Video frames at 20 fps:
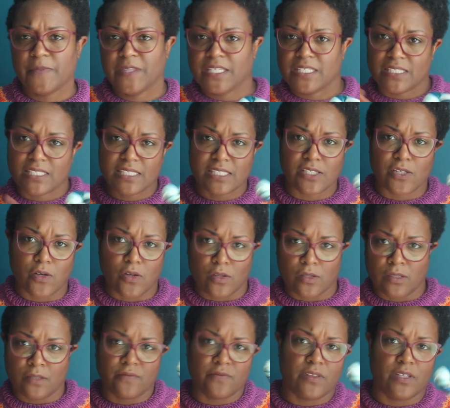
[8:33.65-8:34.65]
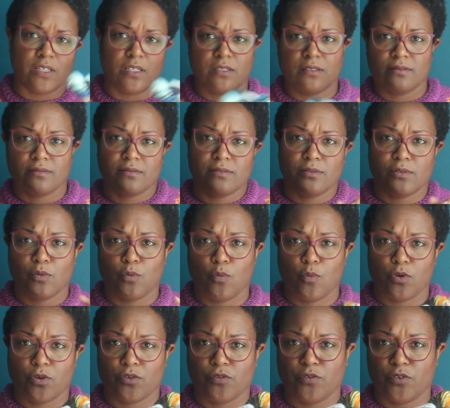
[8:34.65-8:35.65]
and see all of the
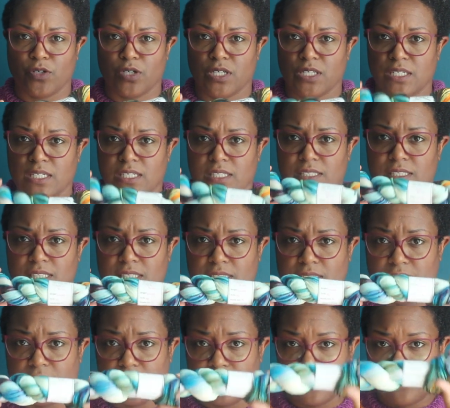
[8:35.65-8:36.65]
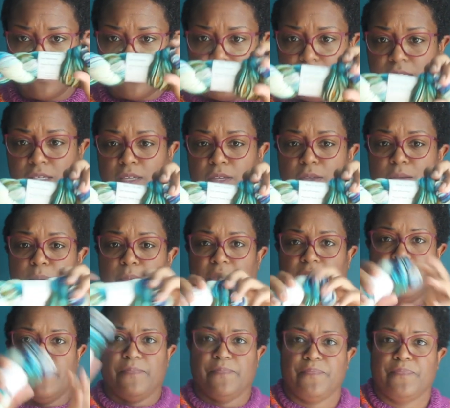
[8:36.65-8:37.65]
wonderful goodness that's in this.
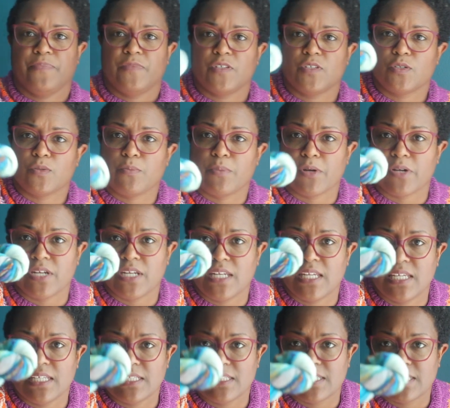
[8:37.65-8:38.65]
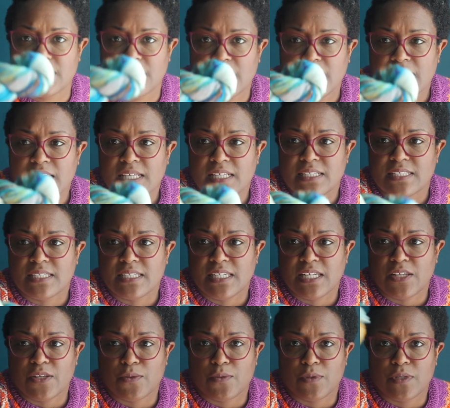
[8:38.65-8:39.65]
But yeah, so Birdie Knits. It's
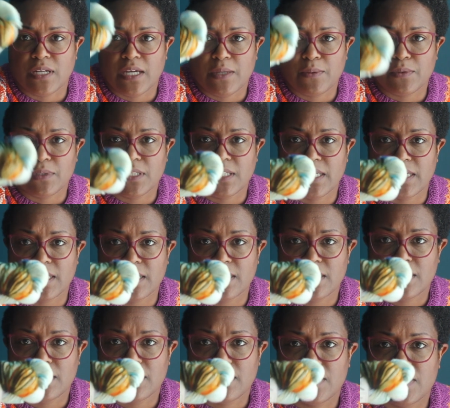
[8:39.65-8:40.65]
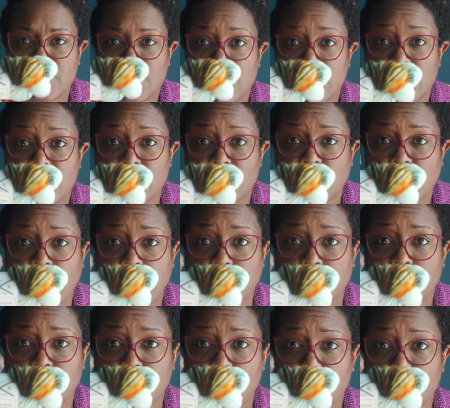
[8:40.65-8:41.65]
another one. I will link to this
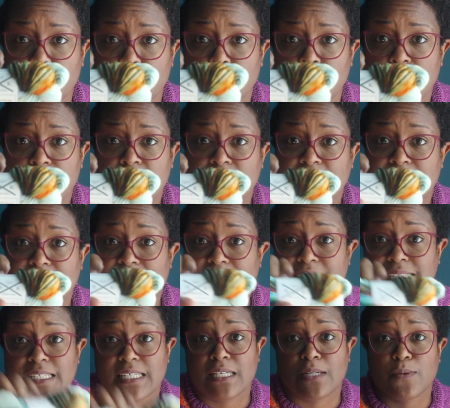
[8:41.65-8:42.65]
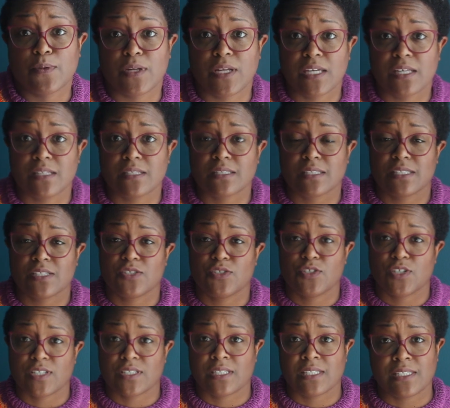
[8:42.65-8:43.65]
shop too, in case anyone else is
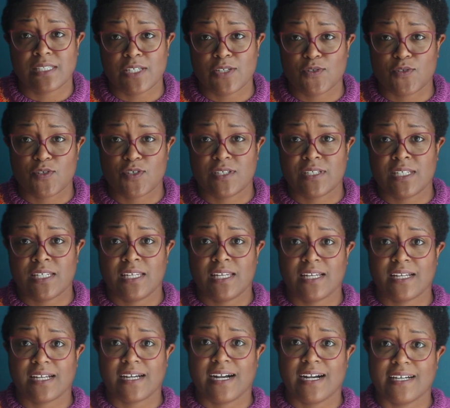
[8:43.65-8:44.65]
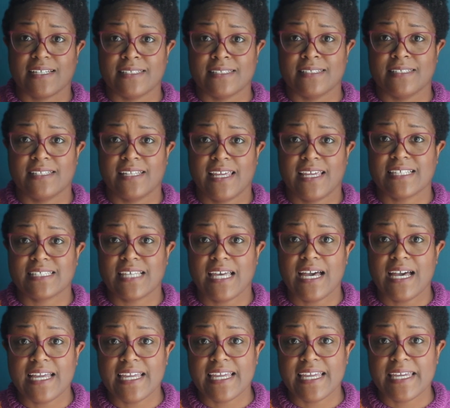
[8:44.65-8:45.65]
just as interested in cotton as
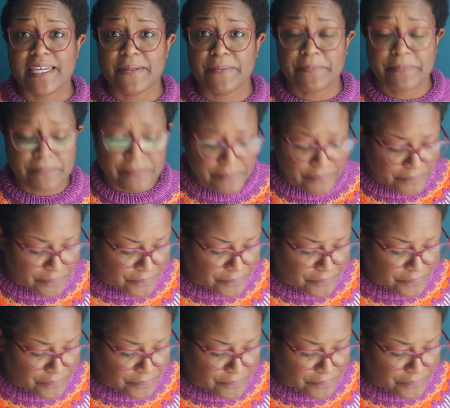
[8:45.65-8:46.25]
I am.